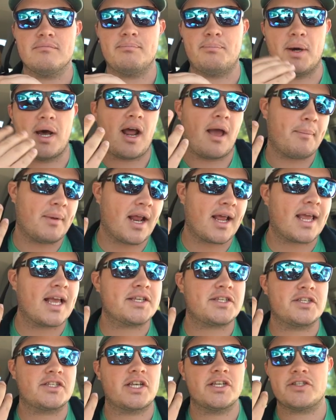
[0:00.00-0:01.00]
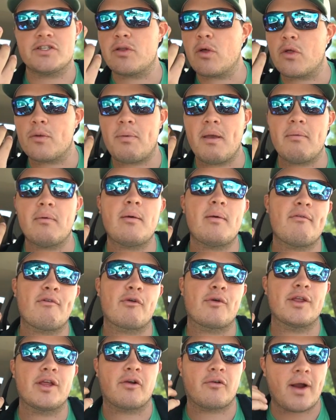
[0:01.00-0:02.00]
But I mean, I guess it's because it's the only people I'm ever
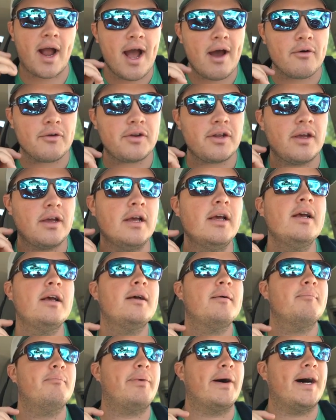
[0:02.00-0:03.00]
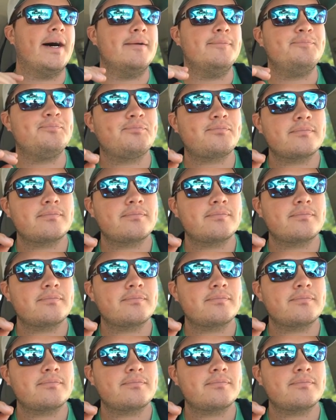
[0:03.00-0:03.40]
really around. But